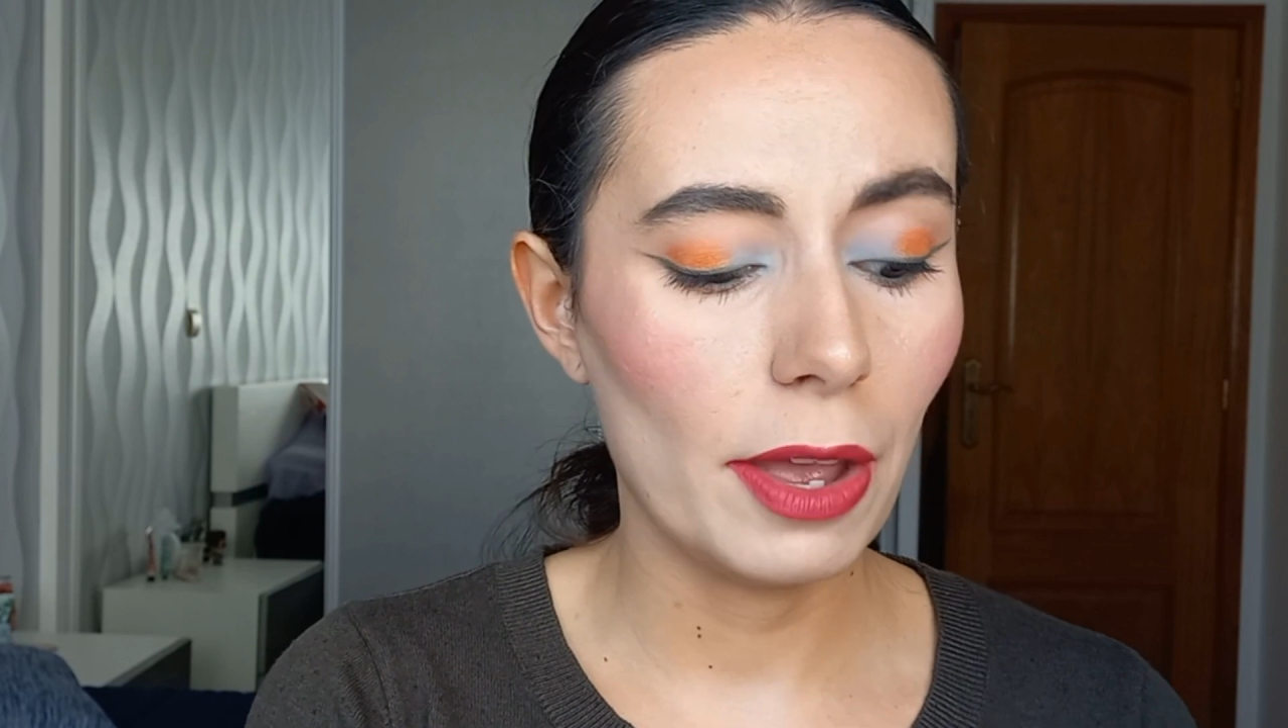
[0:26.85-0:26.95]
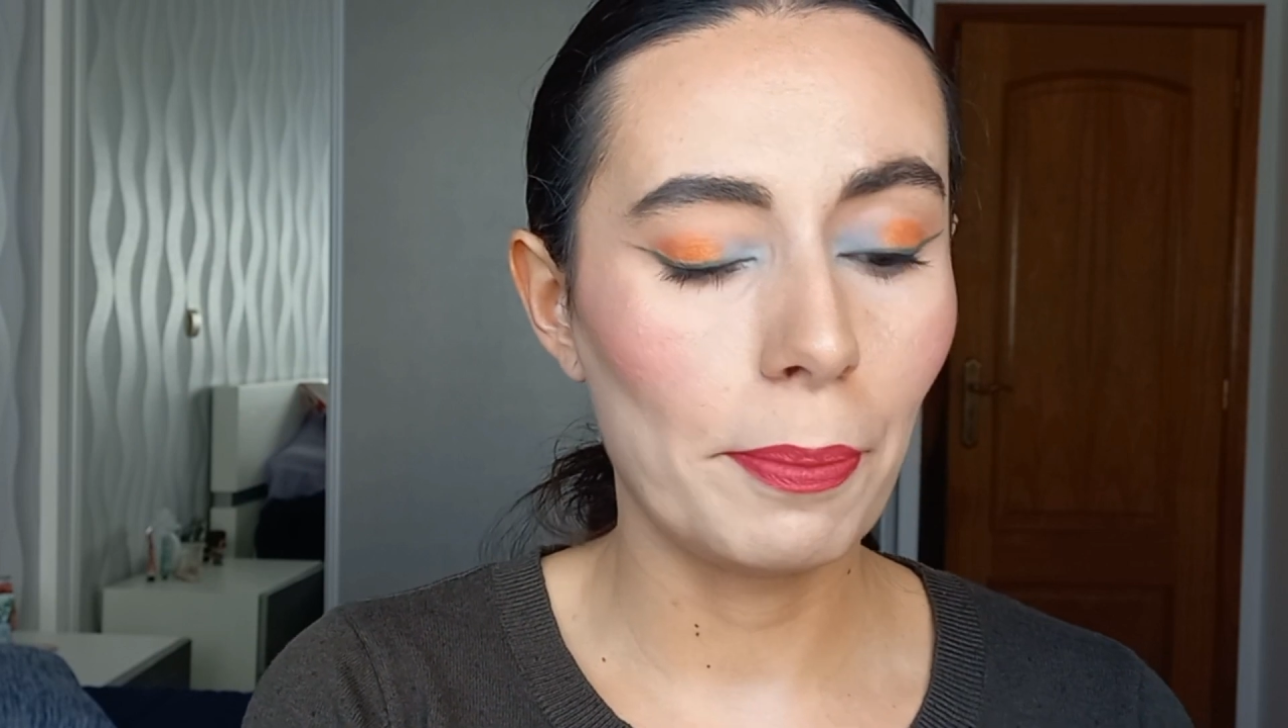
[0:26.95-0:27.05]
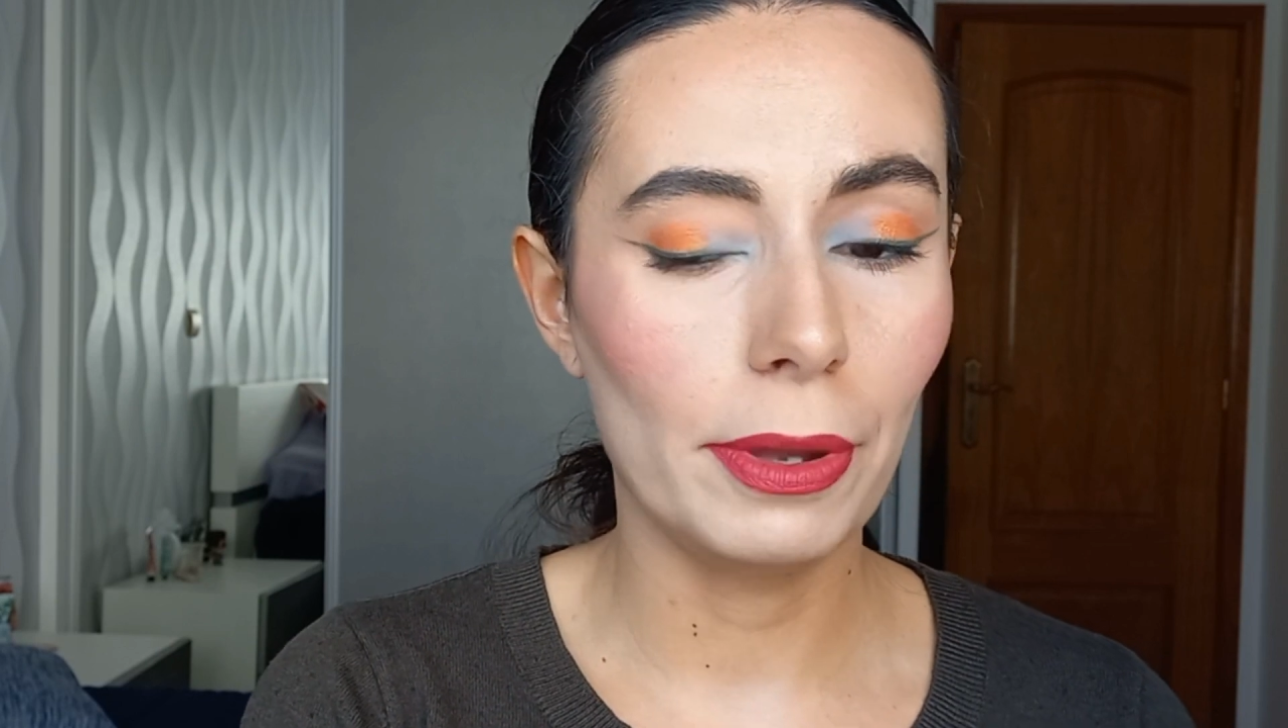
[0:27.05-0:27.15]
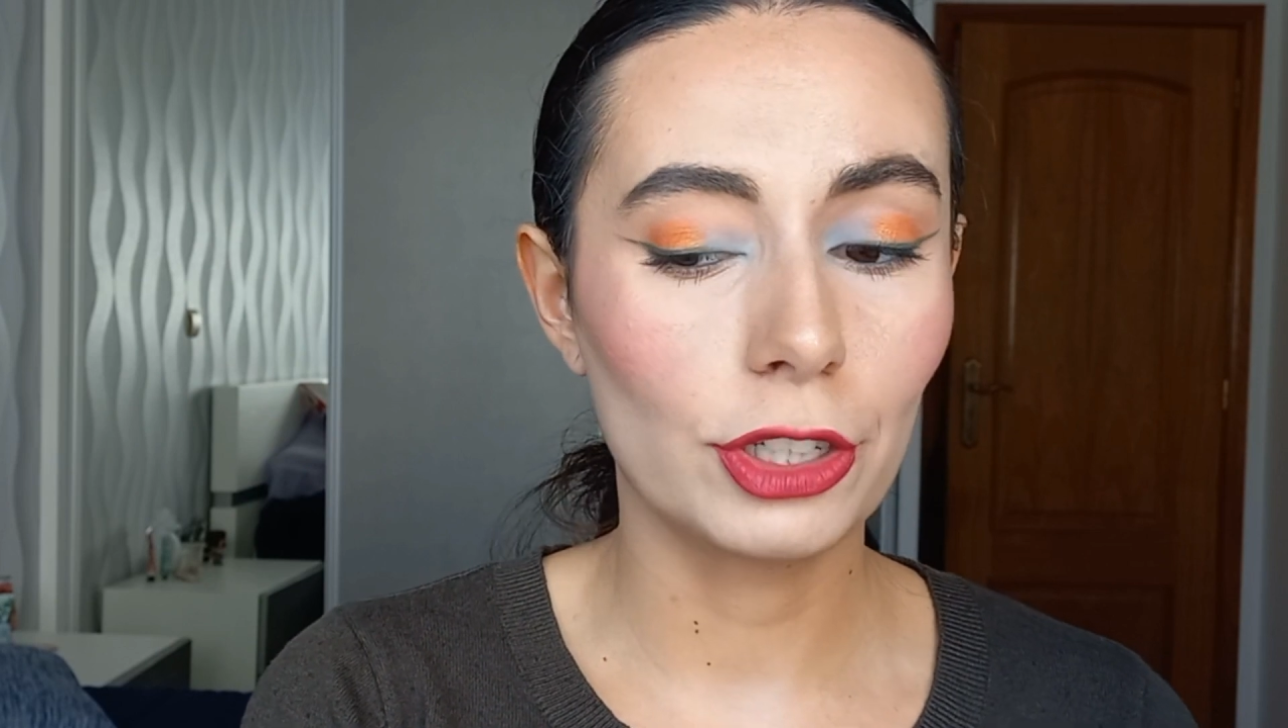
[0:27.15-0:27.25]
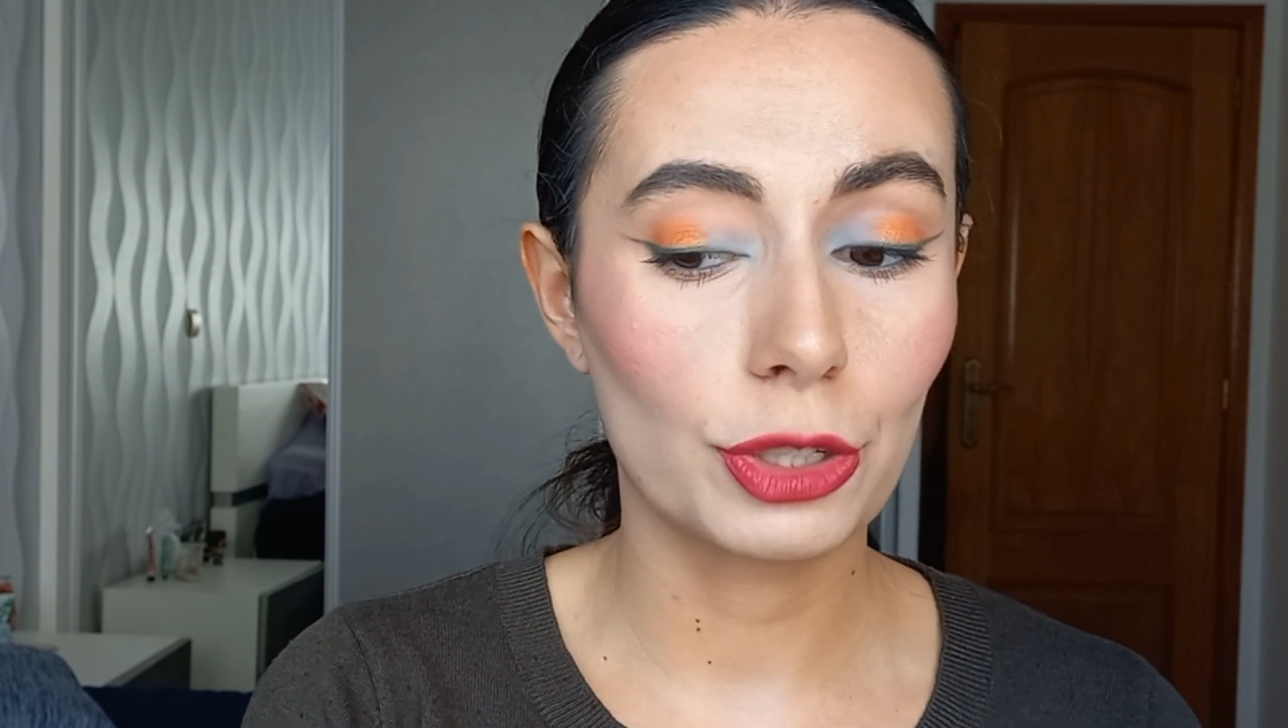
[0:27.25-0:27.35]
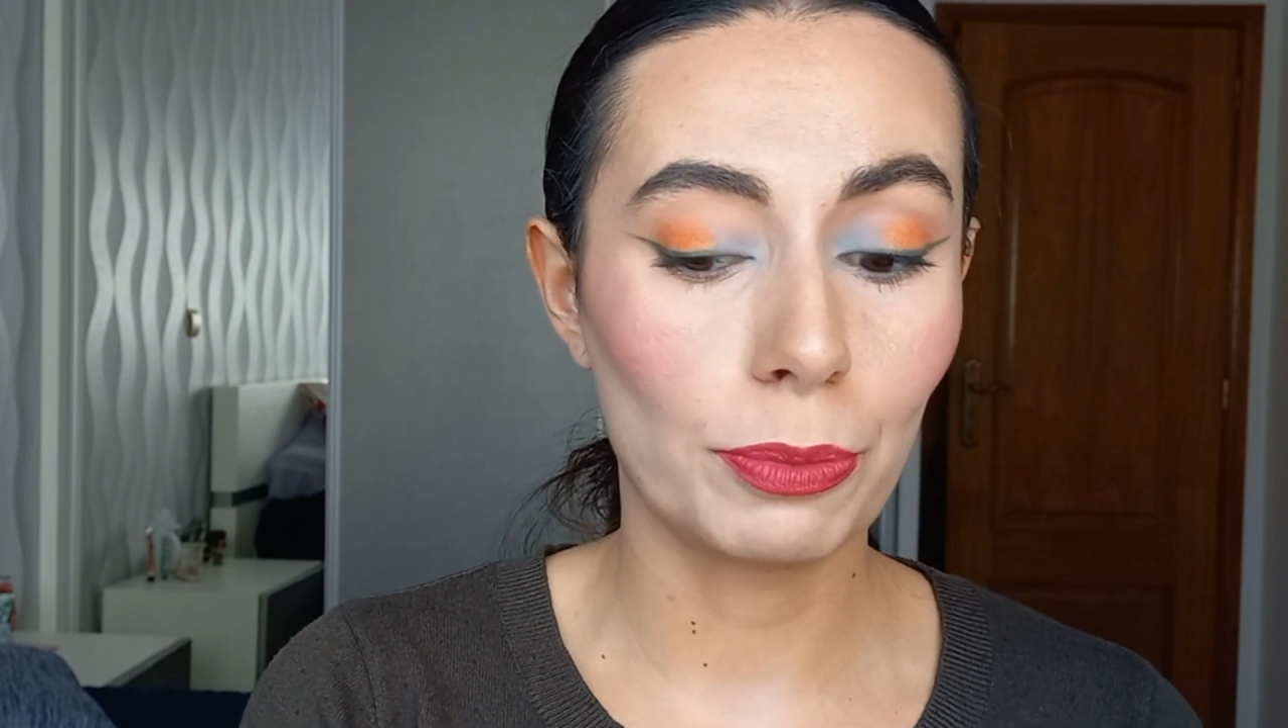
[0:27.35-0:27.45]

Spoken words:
a bunch